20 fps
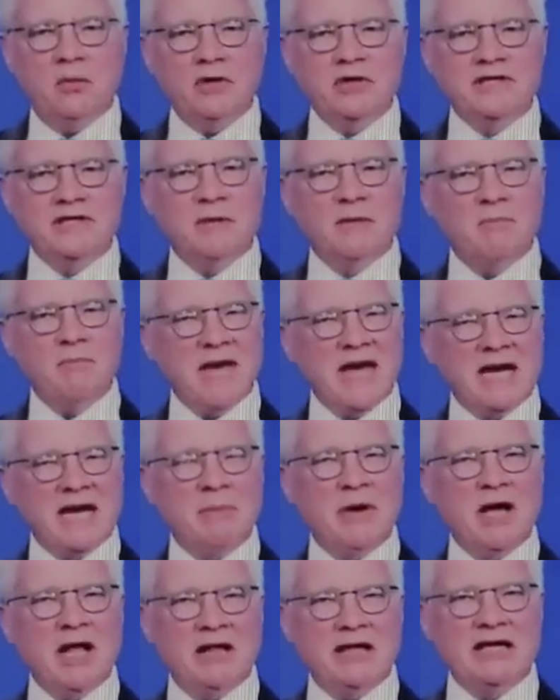What's the
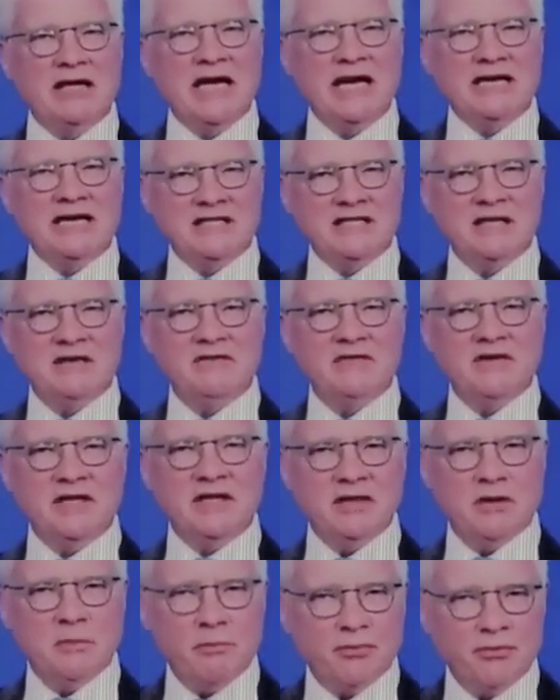metabolic
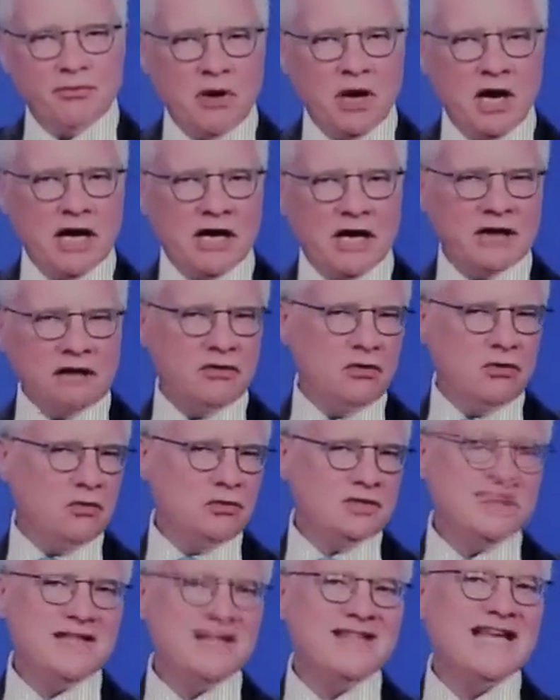activity, the product,
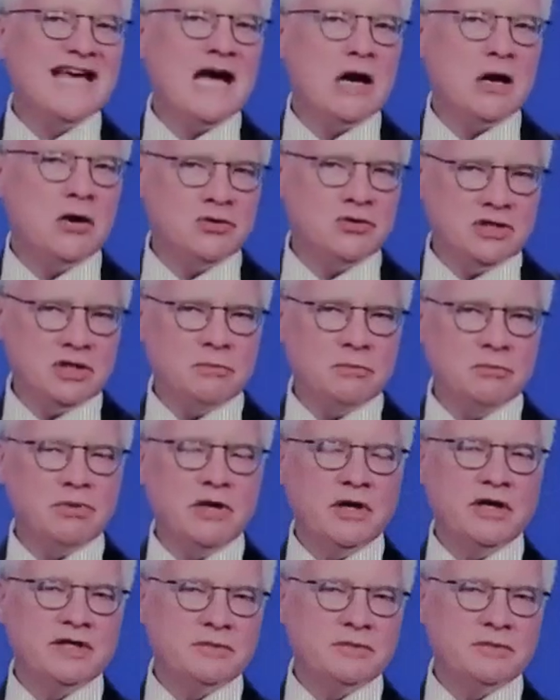those 1,000+